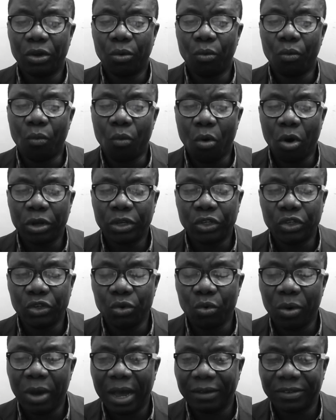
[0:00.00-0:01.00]
what
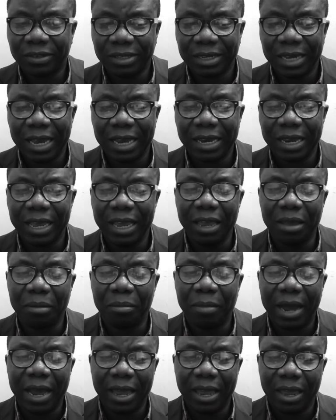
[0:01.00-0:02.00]
you have said
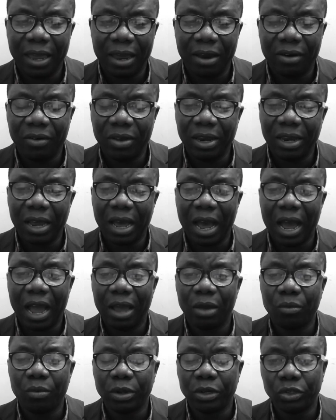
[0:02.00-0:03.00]
in my hearing
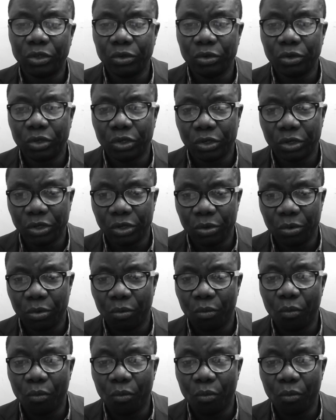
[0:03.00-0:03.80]
I will do to you."